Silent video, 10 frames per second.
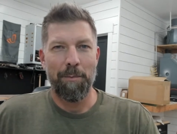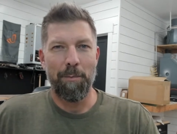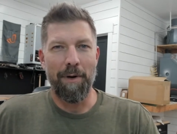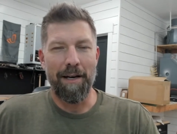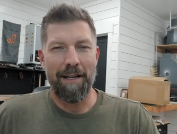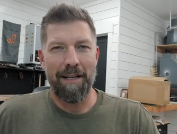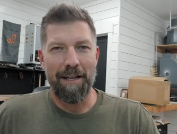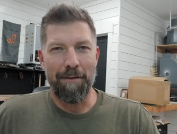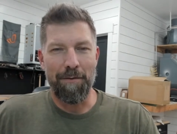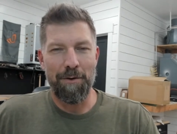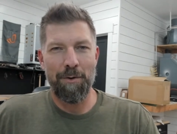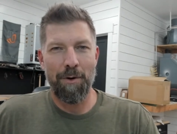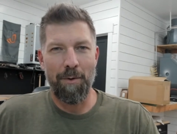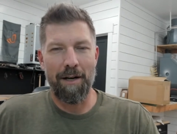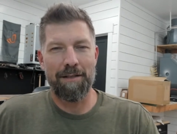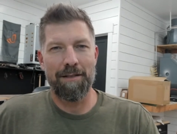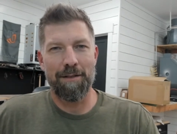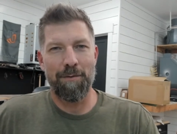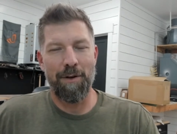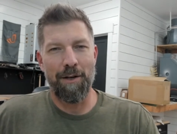But if you are watching
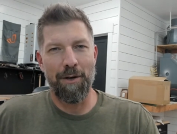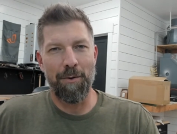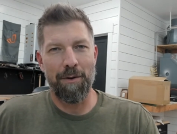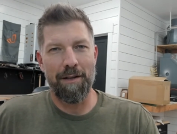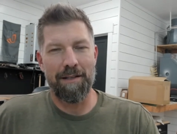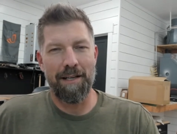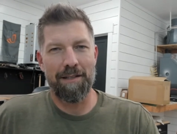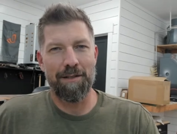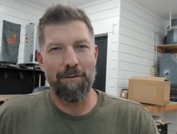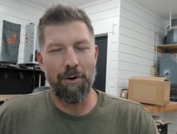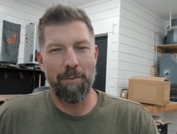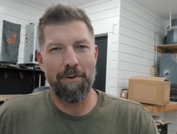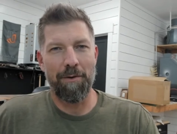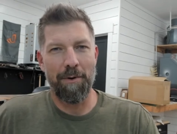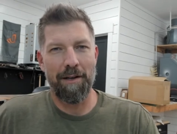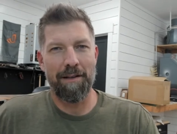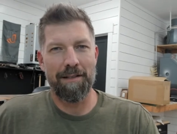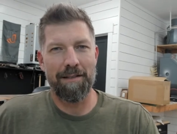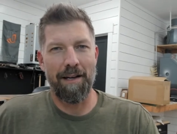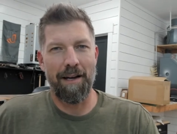this video with the intention of hopefully winning
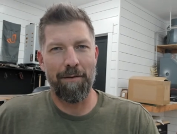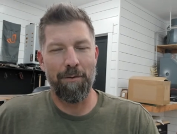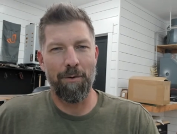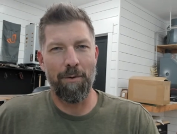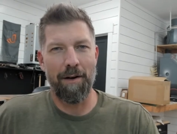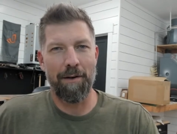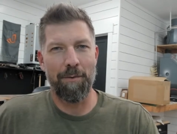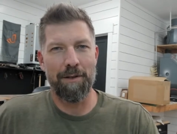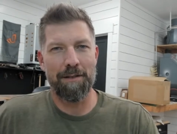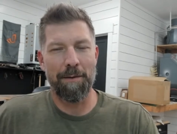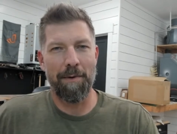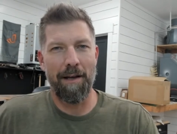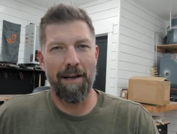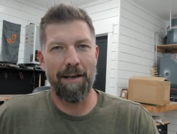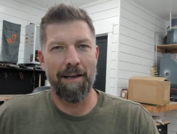this knife or wanting one someday,